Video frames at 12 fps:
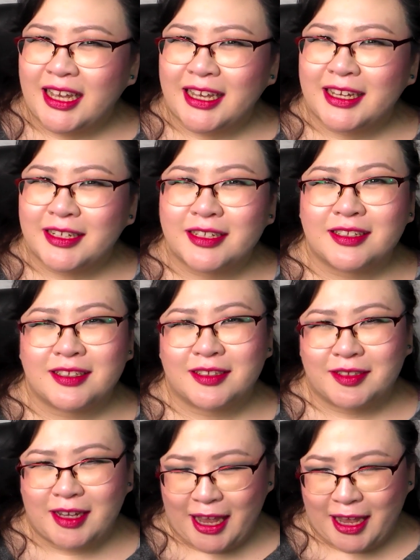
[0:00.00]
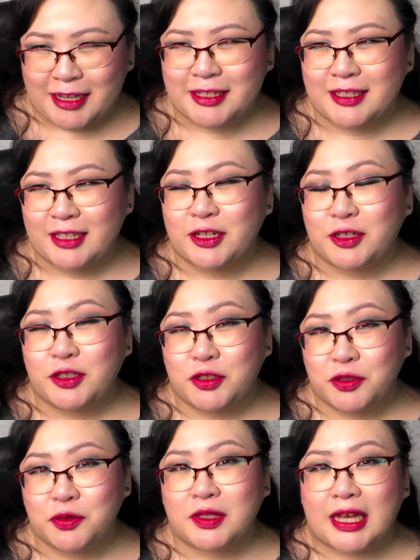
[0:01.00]
And as they
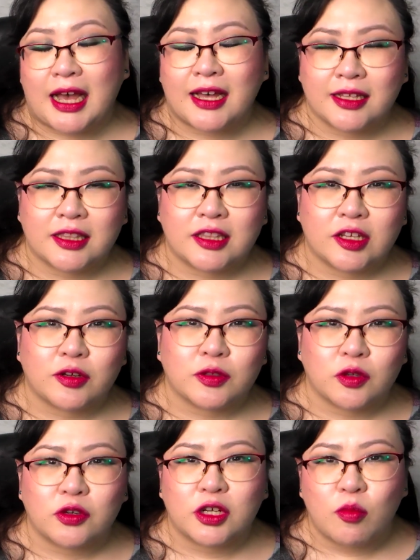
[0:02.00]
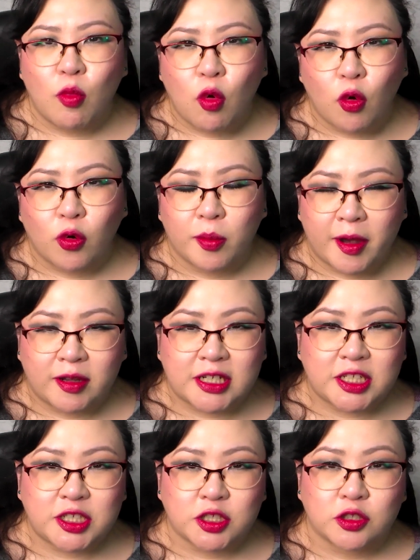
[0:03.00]
do that, they're learning more about
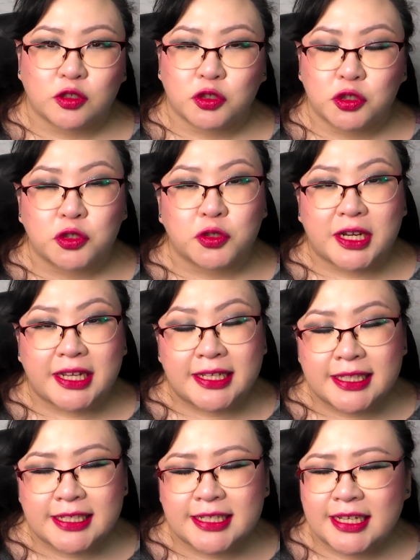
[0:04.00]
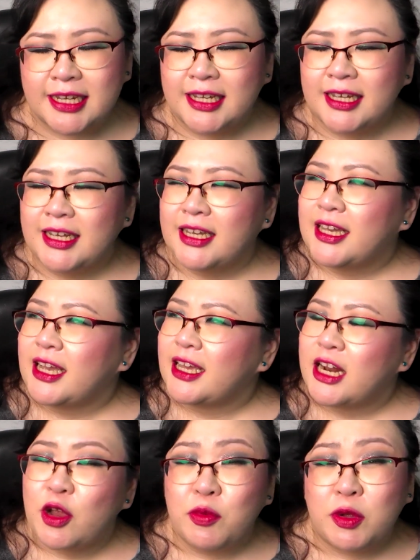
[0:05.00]
each other's strengths.
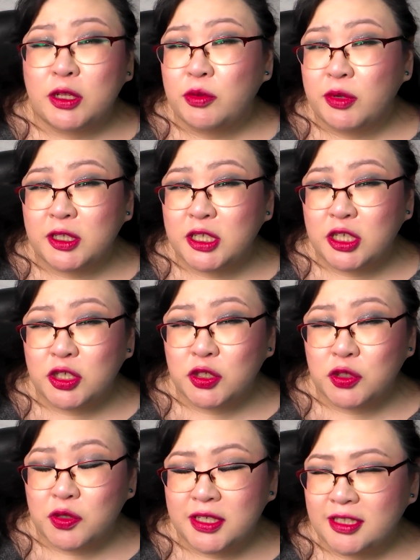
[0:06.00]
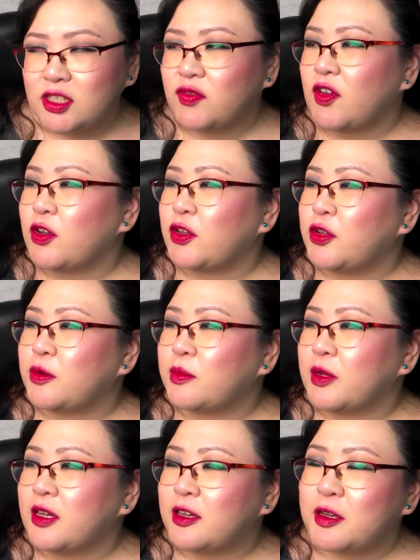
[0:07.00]
And I really, really enjoyed this
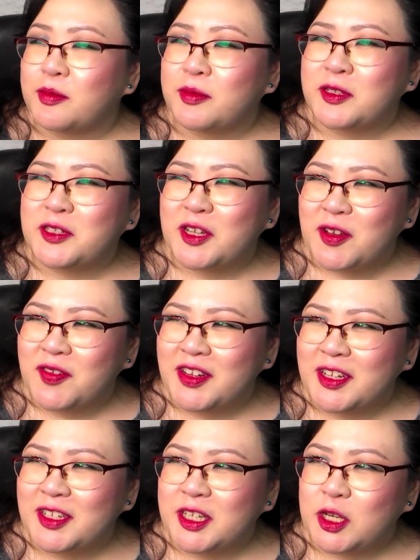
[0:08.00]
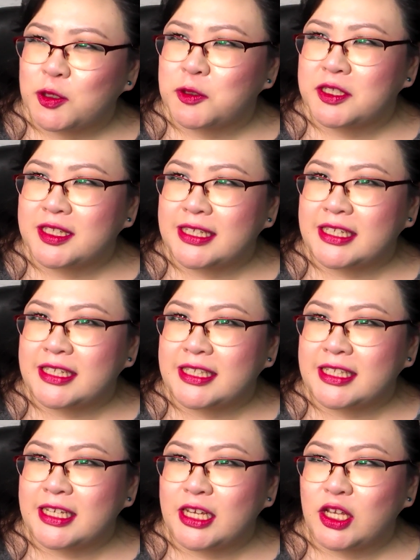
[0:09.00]
volume. Um, it's definitely interesting
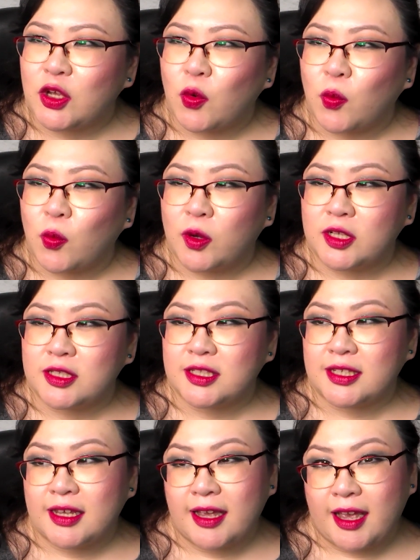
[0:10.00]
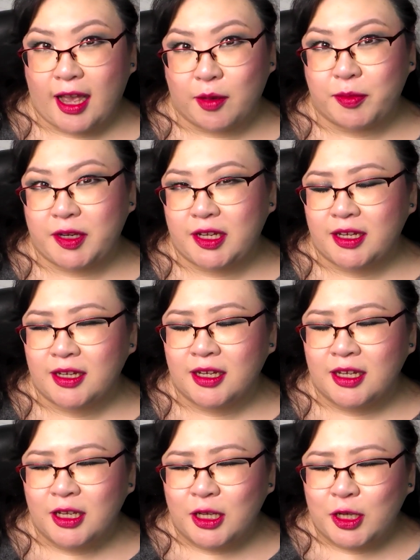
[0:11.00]
seeing what's happening
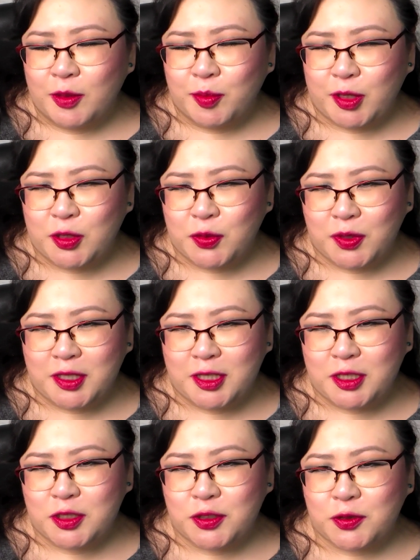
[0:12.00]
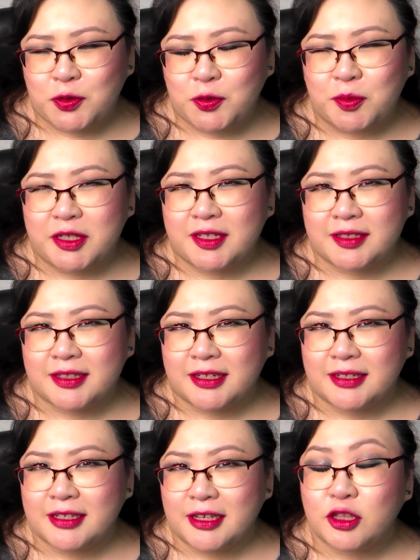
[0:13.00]
between these two because,
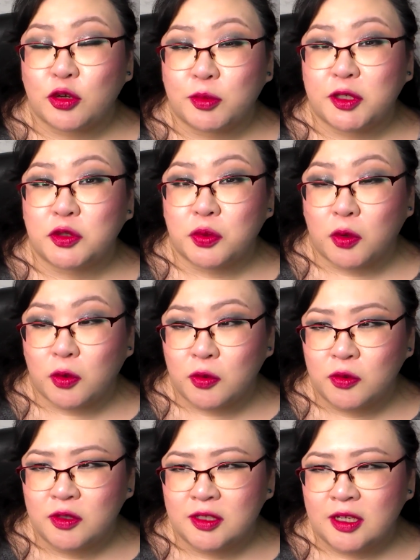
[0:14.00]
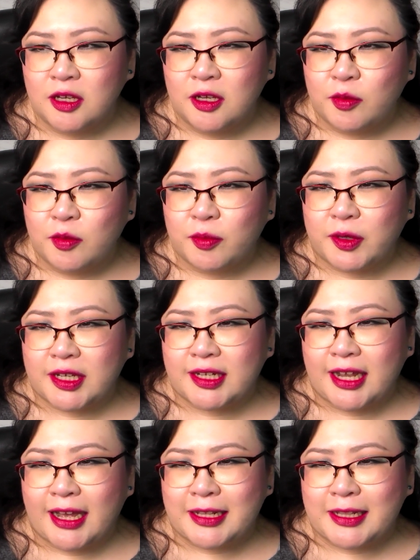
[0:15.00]
like I said, they're betrothed
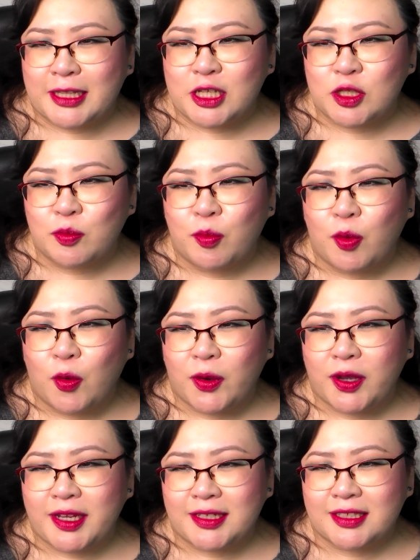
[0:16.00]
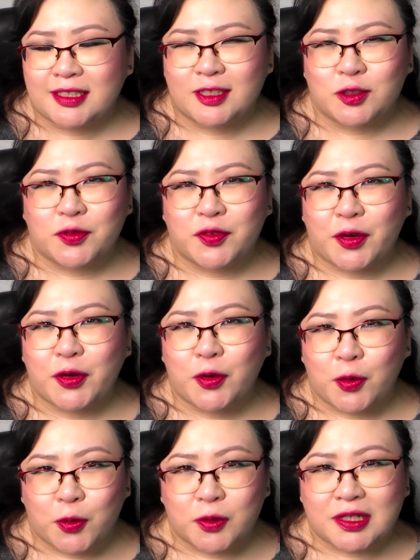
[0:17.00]
but at this point, it's still very
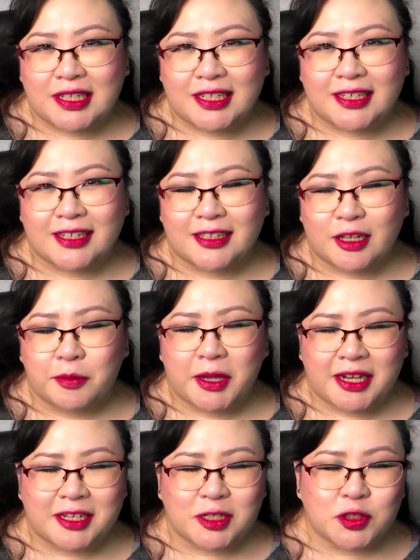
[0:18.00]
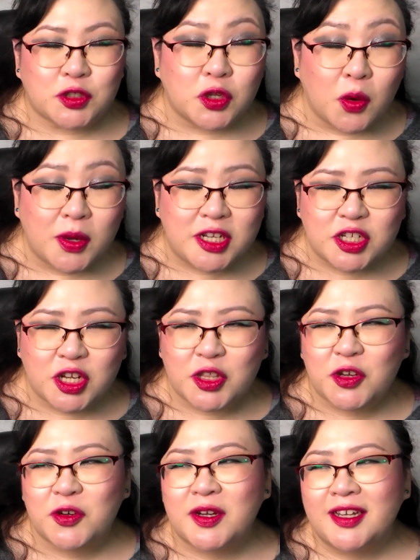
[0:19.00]
early in them getting to know each
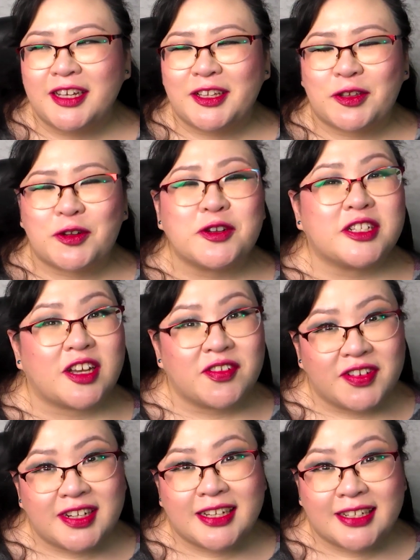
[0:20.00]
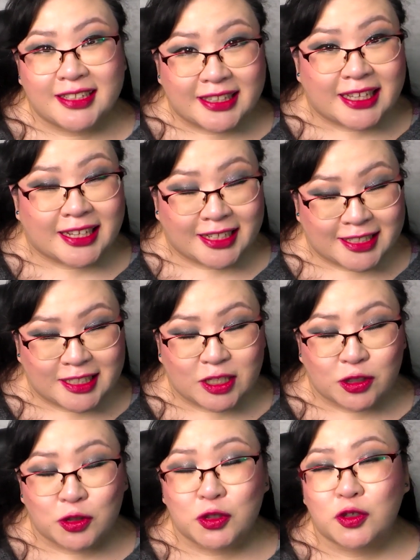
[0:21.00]
other. There are definite things
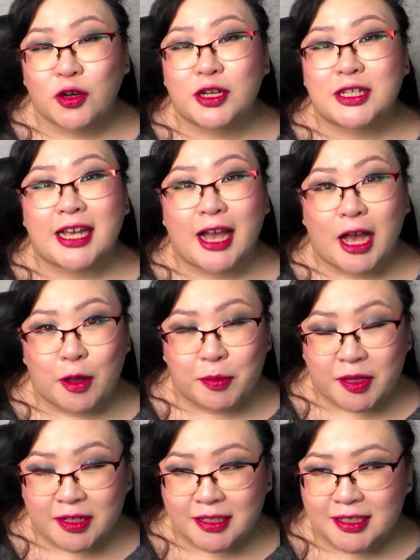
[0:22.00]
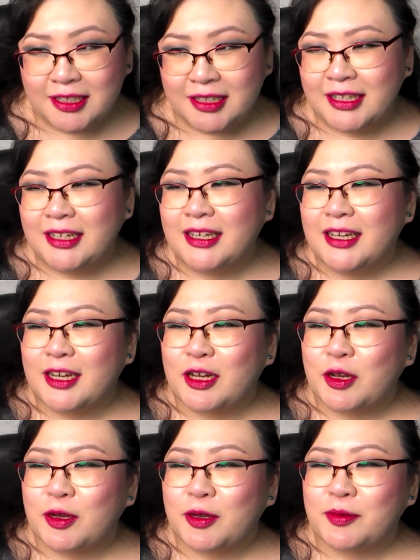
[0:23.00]
that are starting to happen
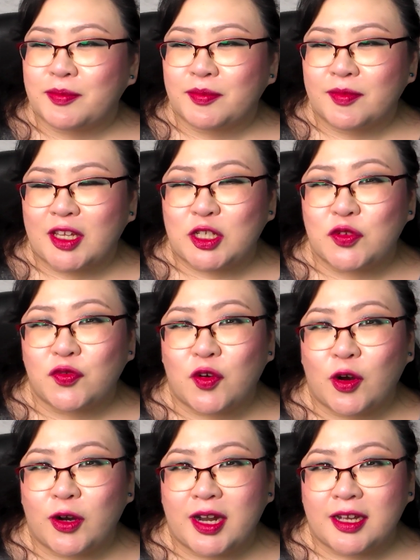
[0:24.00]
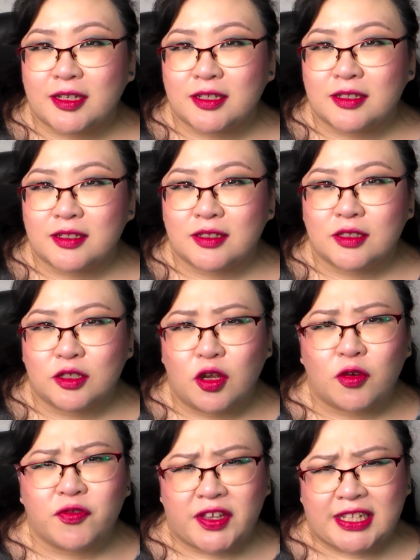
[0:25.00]
um, as far as, you
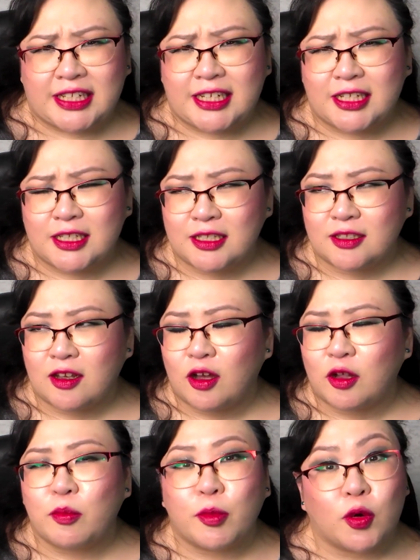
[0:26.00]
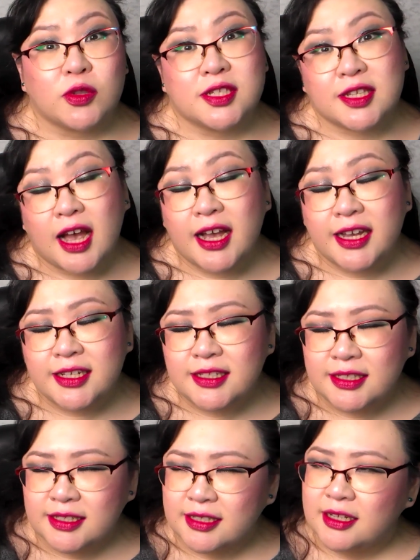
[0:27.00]
know, feelings on both
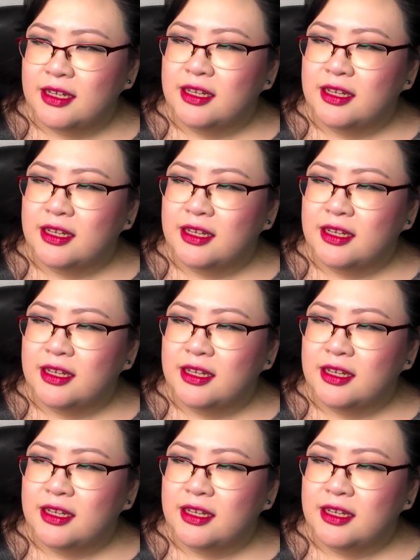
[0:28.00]
sides